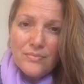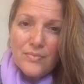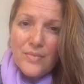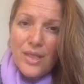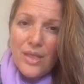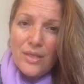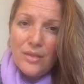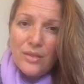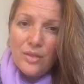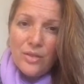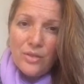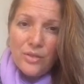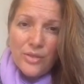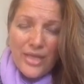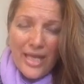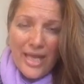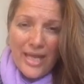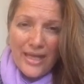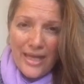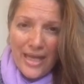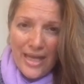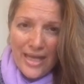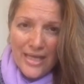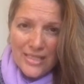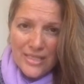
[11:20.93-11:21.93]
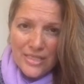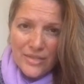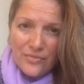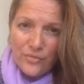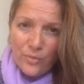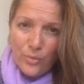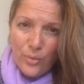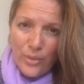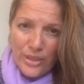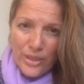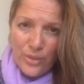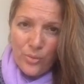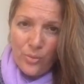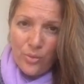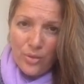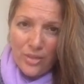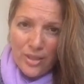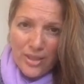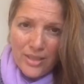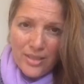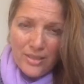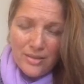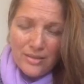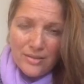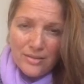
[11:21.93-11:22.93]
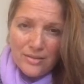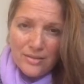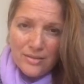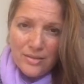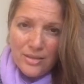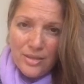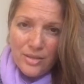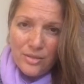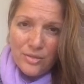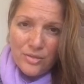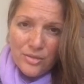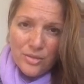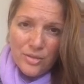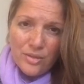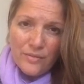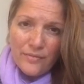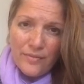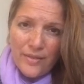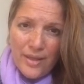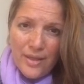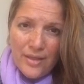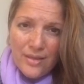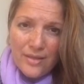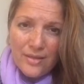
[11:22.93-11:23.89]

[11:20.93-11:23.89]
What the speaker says: Learn how to ask for what you want. You deserve it.